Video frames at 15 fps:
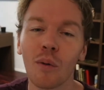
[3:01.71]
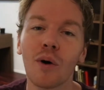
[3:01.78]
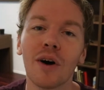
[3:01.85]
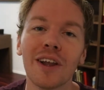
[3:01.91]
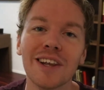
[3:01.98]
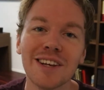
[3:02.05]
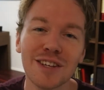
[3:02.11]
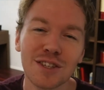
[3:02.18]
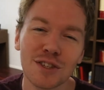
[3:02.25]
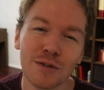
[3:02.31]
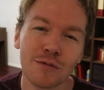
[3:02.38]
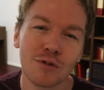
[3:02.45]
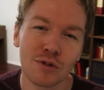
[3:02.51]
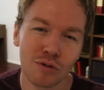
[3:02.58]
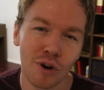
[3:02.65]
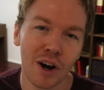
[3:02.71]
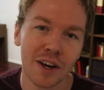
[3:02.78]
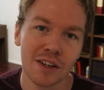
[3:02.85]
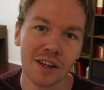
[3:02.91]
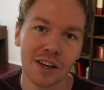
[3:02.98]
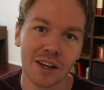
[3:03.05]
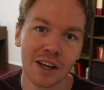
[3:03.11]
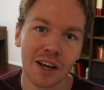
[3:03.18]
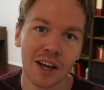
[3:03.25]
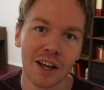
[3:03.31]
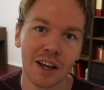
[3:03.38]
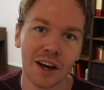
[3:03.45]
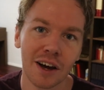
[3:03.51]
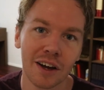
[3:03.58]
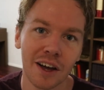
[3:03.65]
well, at least you've tried it,
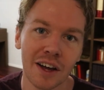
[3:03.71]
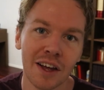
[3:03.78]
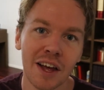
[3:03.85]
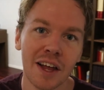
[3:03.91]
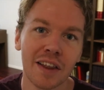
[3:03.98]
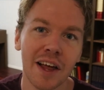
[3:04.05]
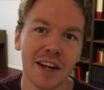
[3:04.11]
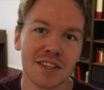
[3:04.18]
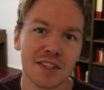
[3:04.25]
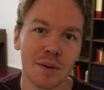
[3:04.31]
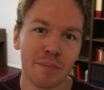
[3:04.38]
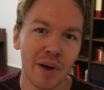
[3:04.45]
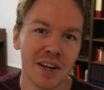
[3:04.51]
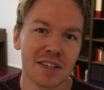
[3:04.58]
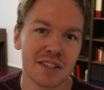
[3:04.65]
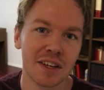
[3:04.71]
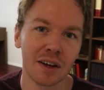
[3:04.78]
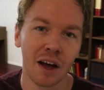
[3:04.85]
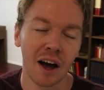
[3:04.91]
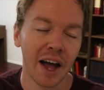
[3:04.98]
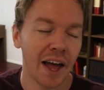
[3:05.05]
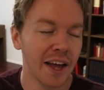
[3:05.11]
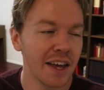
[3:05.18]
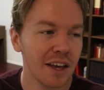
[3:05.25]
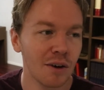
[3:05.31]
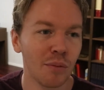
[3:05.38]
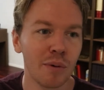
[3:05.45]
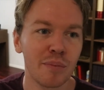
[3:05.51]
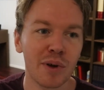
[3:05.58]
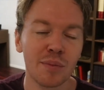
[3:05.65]
okay? That's the best thing. I hate
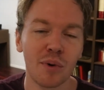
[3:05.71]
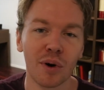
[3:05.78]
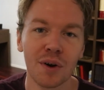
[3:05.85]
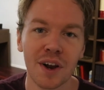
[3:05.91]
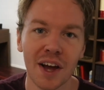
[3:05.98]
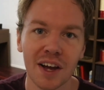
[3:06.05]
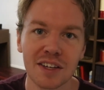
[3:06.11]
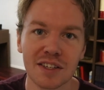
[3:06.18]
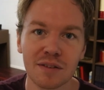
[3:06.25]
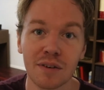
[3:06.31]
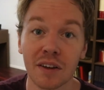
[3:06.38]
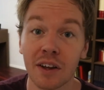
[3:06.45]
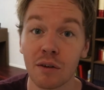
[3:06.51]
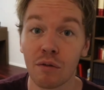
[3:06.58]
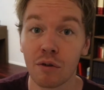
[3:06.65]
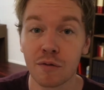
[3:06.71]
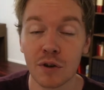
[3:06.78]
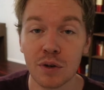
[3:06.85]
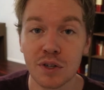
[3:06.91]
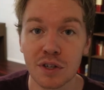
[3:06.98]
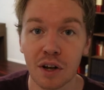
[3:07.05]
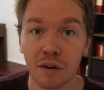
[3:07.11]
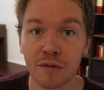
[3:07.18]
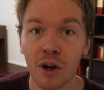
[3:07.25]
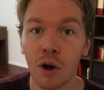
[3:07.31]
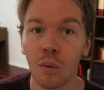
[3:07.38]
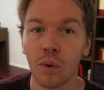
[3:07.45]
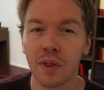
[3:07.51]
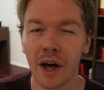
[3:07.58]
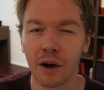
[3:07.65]
it when people are negative and they refuse stuff
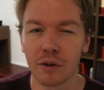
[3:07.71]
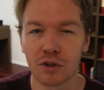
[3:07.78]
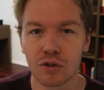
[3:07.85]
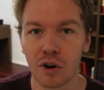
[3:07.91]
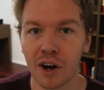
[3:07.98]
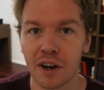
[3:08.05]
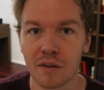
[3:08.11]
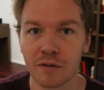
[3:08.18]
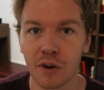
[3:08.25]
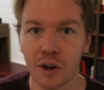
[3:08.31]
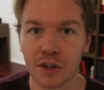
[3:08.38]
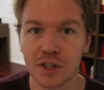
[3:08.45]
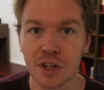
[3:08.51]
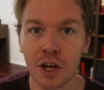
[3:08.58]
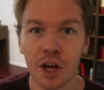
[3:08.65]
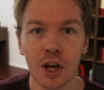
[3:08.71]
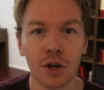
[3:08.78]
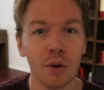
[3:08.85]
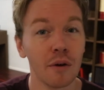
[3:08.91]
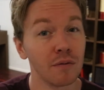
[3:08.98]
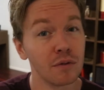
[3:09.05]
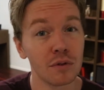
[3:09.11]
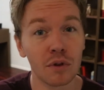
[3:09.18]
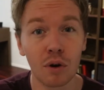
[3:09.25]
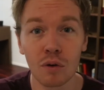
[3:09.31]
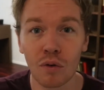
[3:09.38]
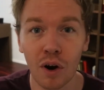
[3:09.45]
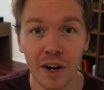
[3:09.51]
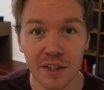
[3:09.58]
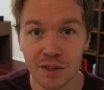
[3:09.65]
without trying it first. You have no
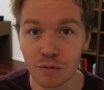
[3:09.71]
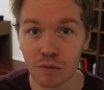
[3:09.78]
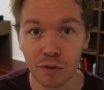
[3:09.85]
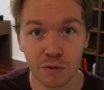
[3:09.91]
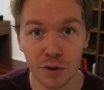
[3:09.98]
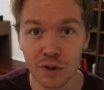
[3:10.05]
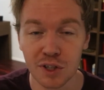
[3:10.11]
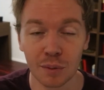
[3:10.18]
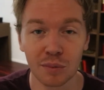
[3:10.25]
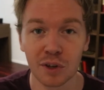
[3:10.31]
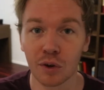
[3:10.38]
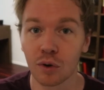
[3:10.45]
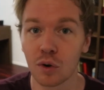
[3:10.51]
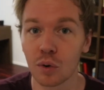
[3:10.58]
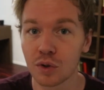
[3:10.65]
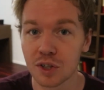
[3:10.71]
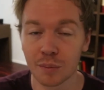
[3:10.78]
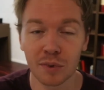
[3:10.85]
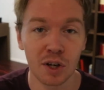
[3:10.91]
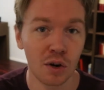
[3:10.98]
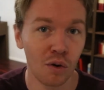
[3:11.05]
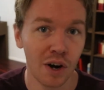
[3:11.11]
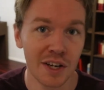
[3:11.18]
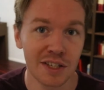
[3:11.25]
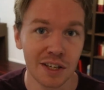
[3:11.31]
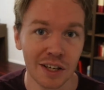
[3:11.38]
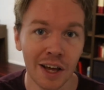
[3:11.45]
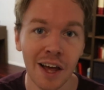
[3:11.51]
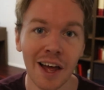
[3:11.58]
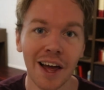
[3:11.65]
right to refuse something or call something
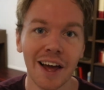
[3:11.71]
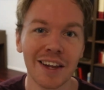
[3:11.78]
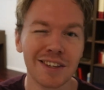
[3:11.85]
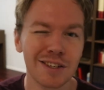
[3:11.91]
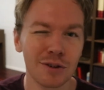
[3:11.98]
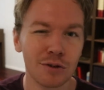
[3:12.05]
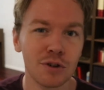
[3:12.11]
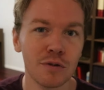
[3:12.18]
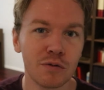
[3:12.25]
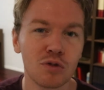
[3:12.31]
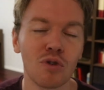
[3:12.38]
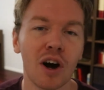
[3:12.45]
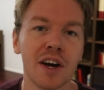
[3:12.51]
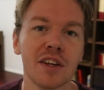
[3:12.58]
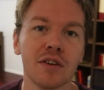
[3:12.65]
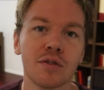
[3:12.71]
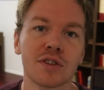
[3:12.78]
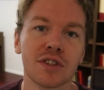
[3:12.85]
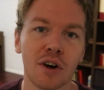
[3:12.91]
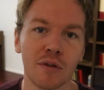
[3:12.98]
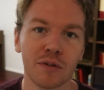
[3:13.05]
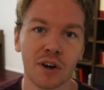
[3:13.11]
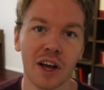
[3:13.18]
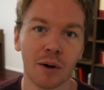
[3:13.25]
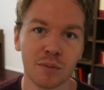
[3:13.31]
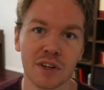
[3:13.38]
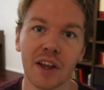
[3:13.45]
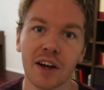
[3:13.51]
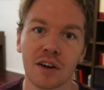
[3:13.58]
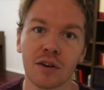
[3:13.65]
crazy until you've tried it yourself and come
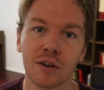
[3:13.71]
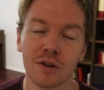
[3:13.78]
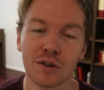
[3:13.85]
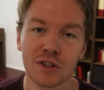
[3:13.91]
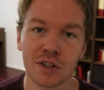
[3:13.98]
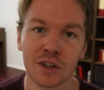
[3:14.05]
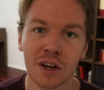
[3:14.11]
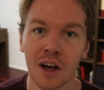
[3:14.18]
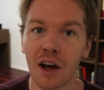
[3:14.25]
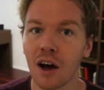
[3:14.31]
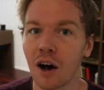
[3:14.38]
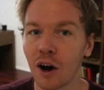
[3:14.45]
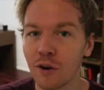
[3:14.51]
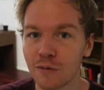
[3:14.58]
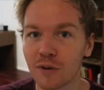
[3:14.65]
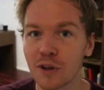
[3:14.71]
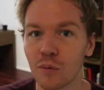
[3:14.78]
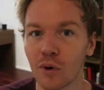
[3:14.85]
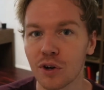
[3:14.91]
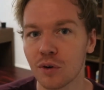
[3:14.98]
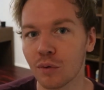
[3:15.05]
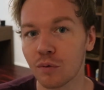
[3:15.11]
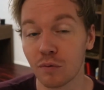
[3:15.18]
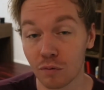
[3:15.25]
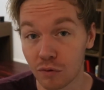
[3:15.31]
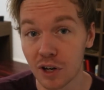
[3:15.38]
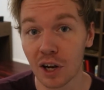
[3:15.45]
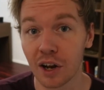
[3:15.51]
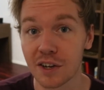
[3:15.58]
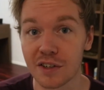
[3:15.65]
to that conclusion. Hopefully what you'll
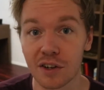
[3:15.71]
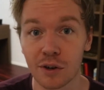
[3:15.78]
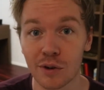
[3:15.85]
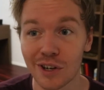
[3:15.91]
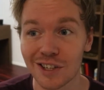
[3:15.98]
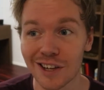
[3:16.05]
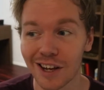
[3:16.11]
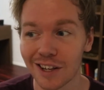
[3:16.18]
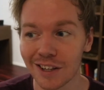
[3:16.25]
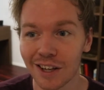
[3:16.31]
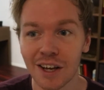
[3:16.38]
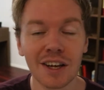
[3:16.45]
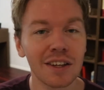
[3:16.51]
realize, though, is that